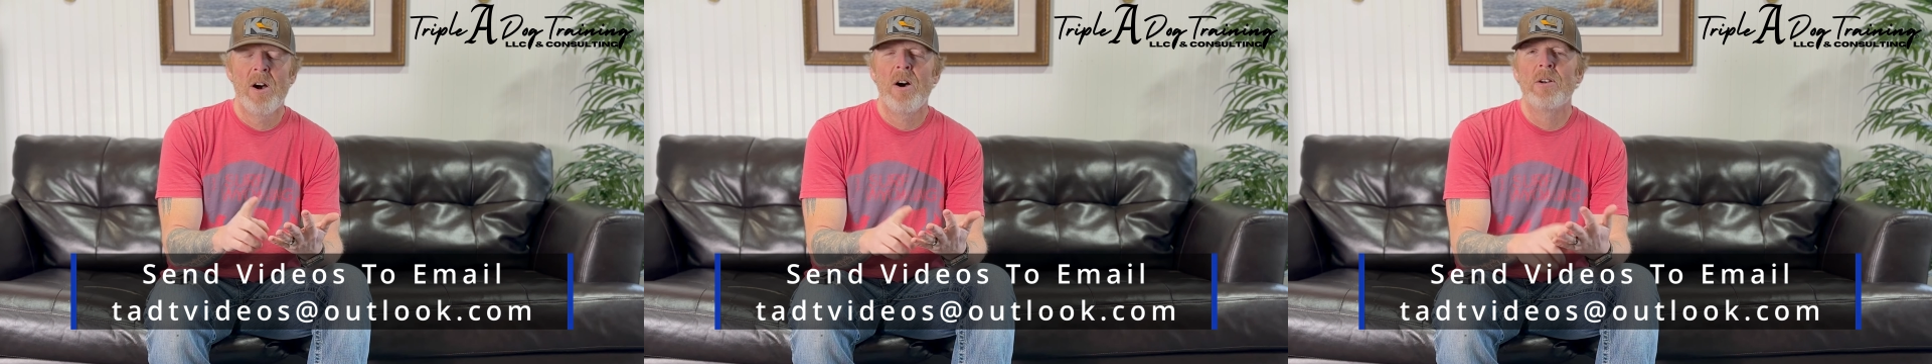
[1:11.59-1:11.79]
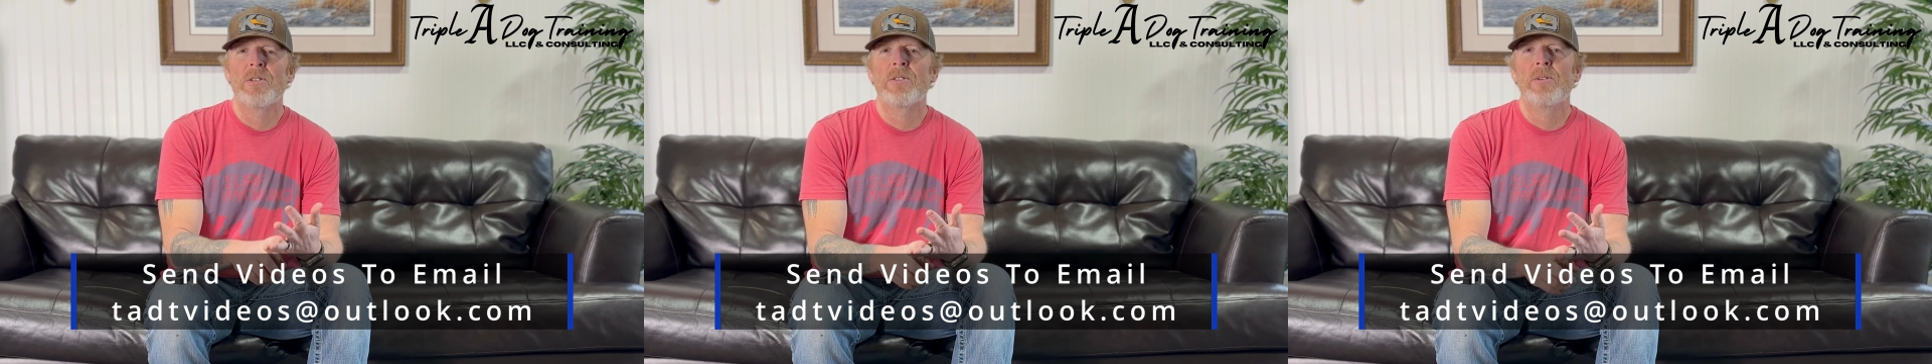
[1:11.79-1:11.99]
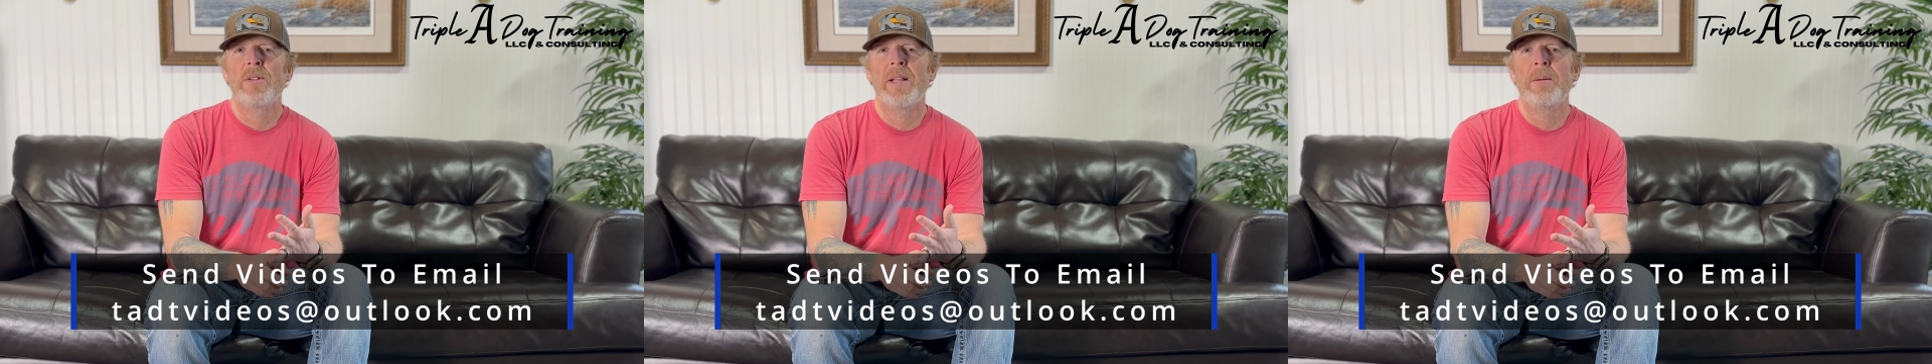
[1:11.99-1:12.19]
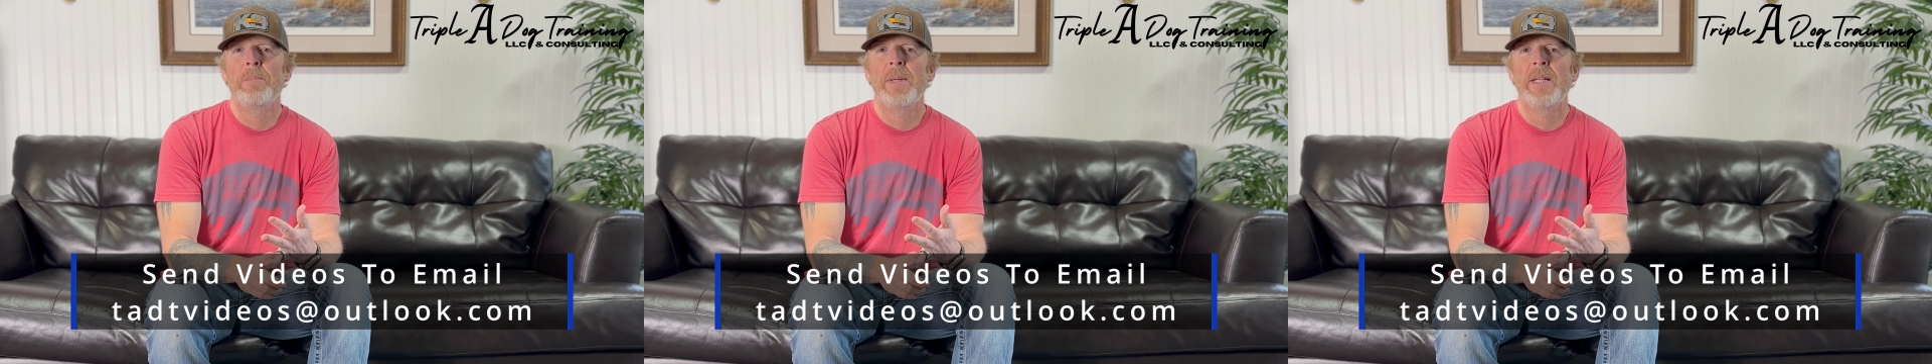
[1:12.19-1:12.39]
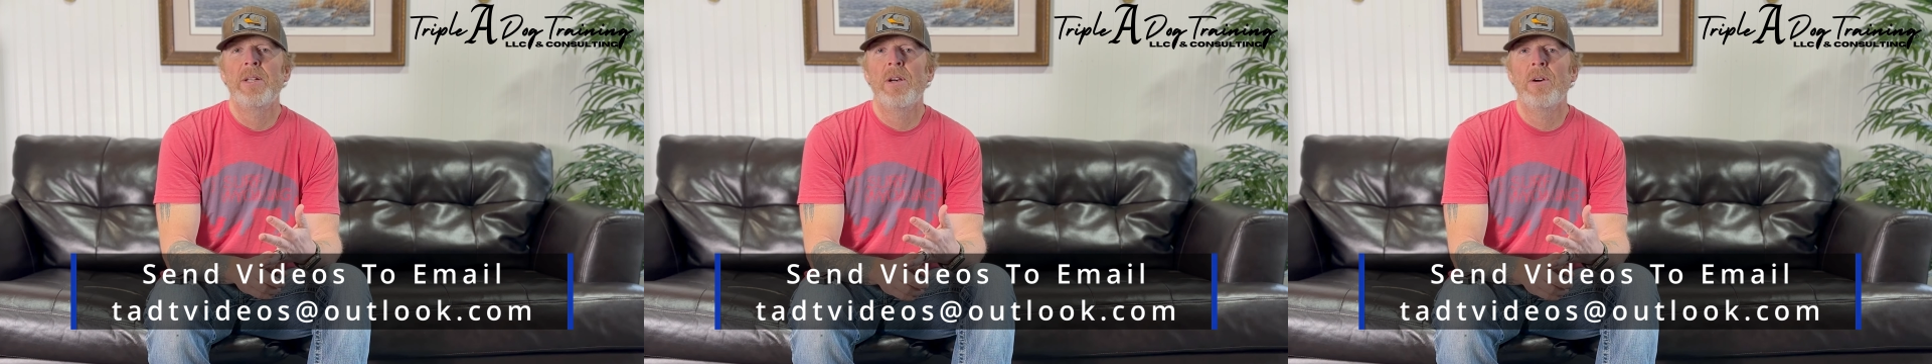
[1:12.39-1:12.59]
Also let
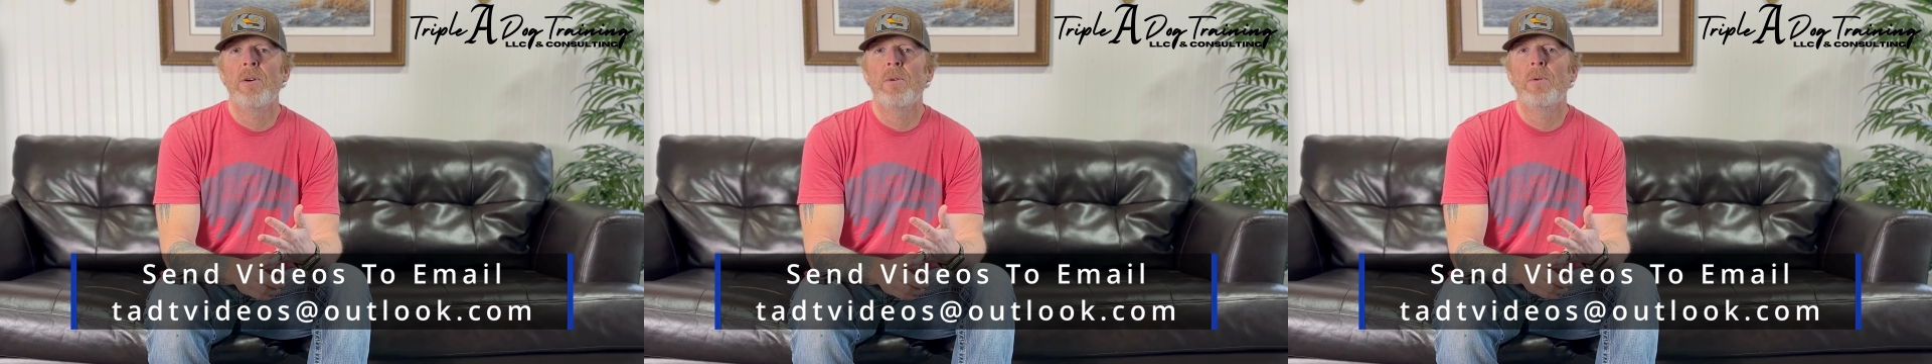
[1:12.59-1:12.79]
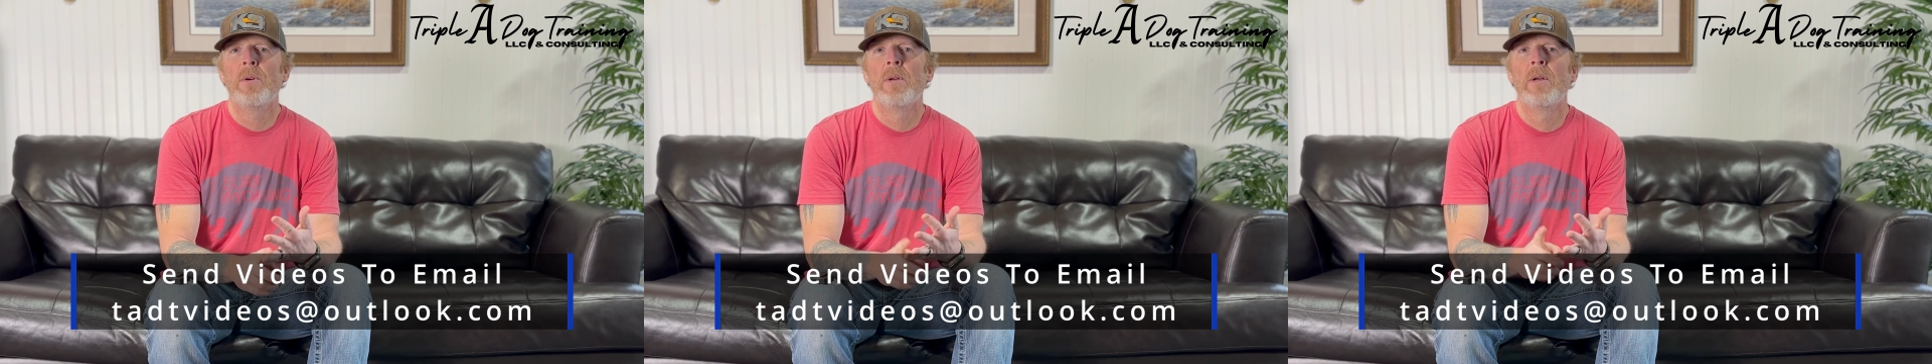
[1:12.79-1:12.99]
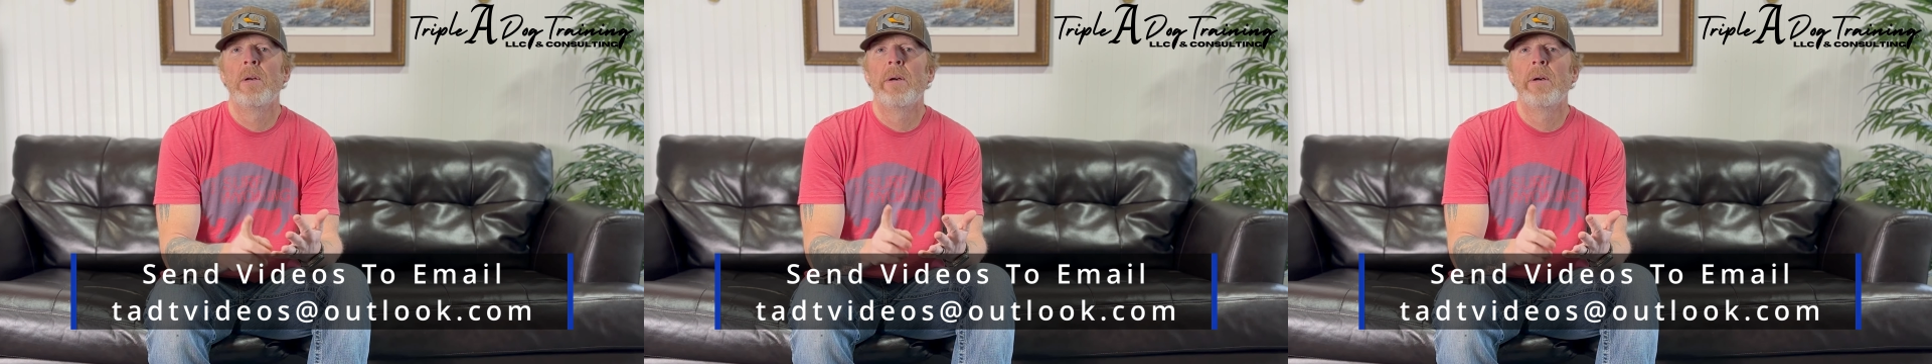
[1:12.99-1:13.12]
me know